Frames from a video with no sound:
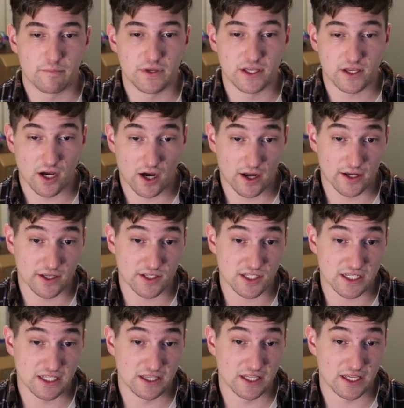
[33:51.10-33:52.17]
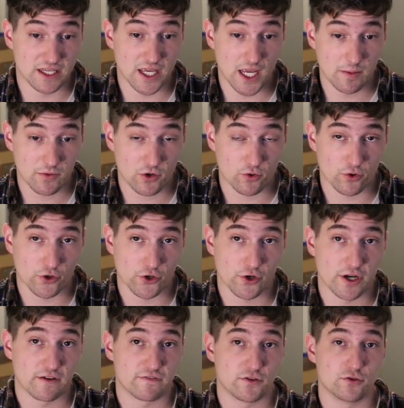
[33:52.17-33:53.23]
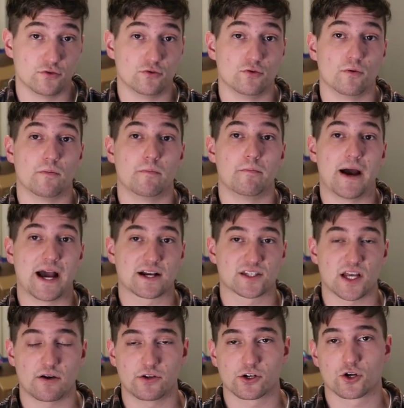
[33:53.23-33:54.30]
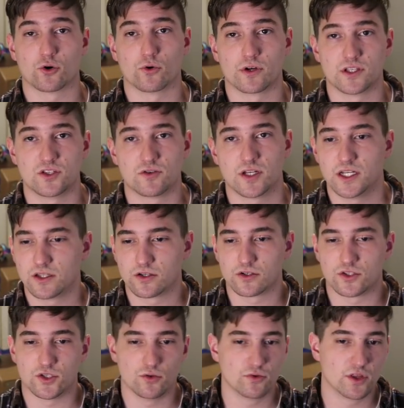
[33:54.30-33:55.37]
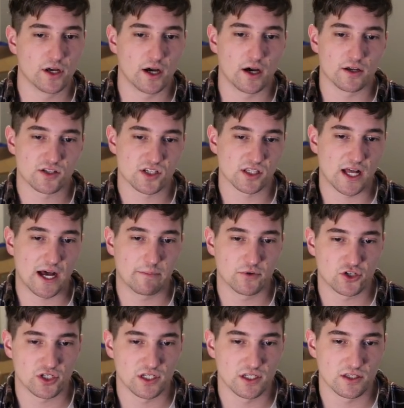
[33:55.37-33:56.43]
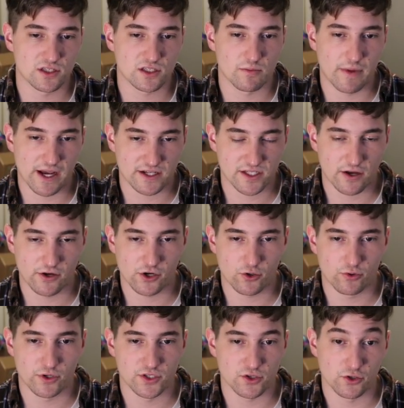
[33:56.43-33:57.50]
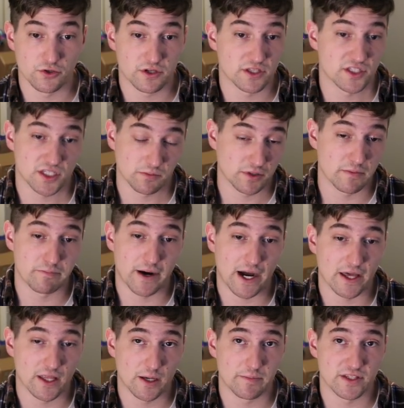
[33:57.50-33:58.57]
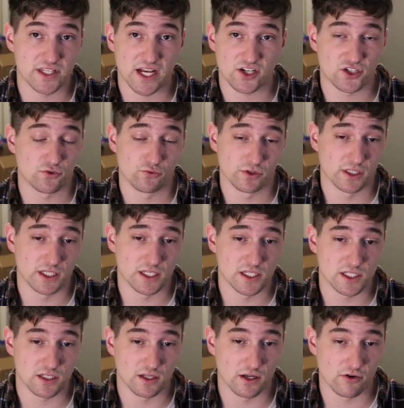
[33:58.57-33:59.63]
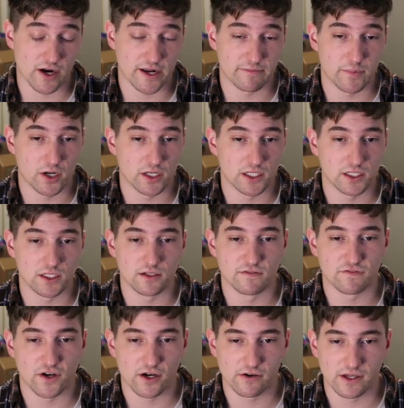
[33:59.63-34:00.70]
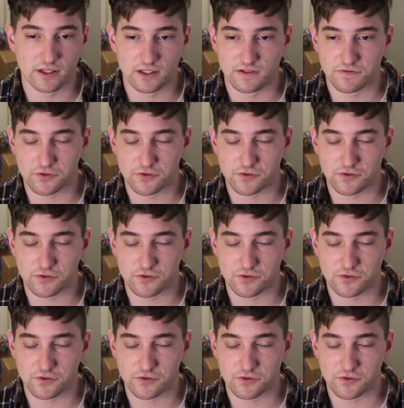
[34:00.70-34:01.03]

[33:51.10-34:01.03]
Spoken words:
because in the Game Corner, if you max out your coins, you can either do the slot machines to max out your coins, or you can simply buy them. It's actually really easy to grind money in Fire Red and Leaf